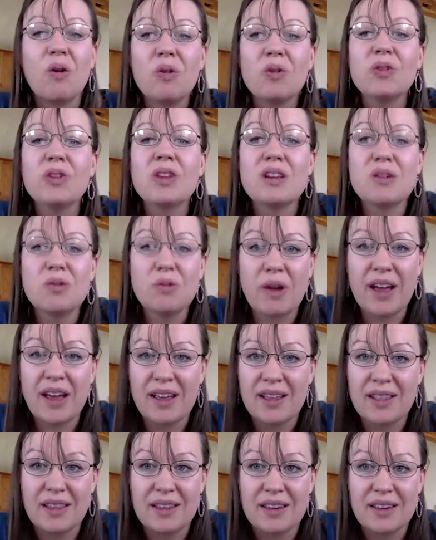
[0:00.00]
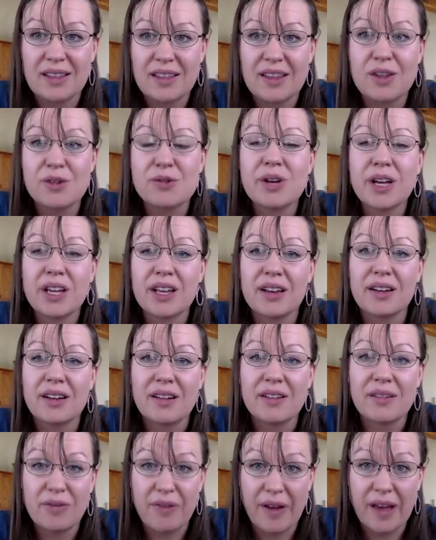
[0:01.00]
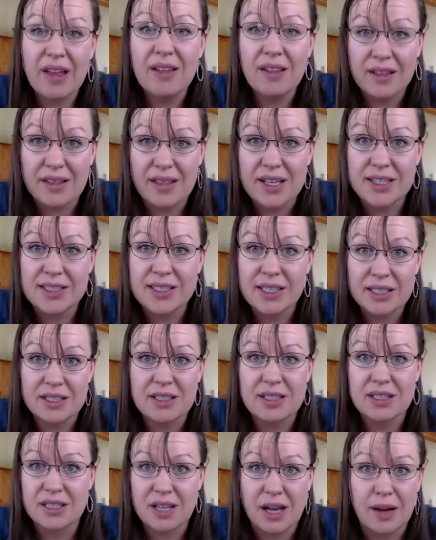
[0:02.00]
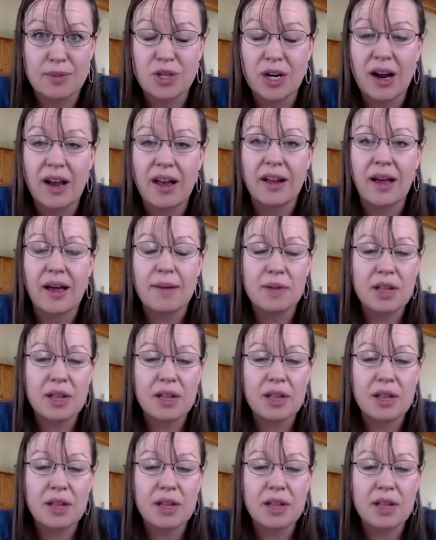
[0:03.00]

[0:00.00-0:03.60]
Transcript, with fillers: The only way that you can fail at this is to stop